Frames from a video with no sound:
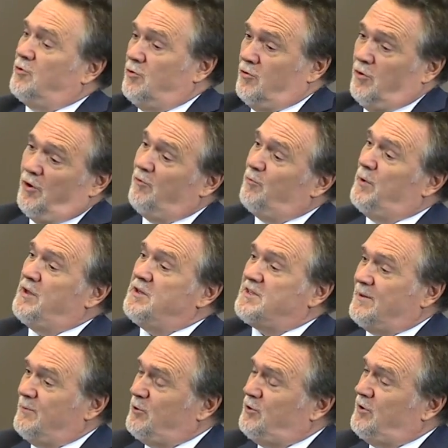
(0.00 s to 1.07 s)
Could have been.
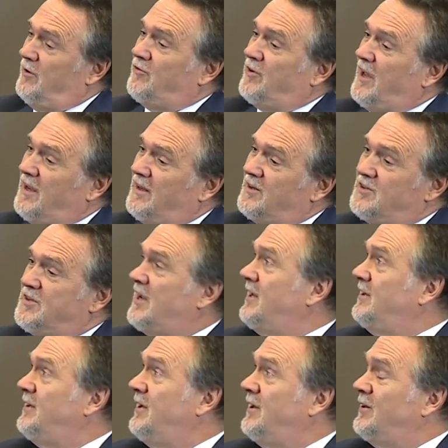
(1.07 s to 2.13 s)
Someone could have taken a
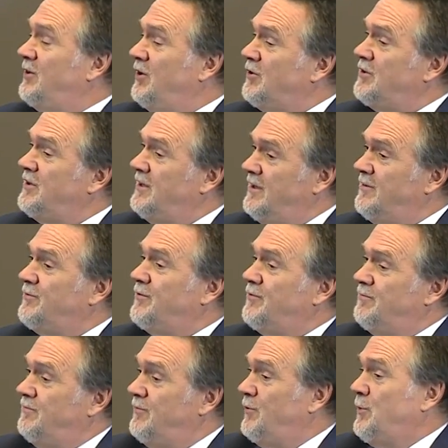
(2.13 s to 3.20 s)
second linen cloth in there
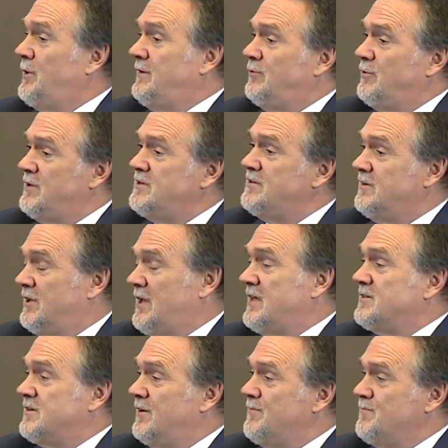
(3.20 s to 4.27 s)
for whatever reason. I
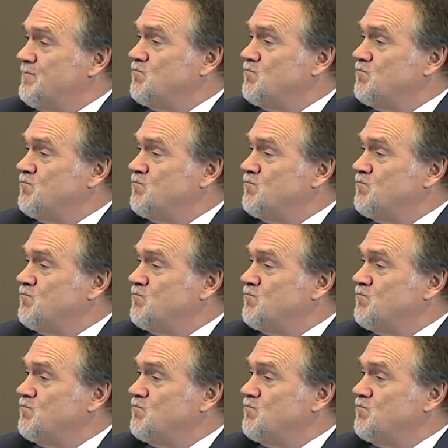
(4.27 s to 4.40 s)
guess so.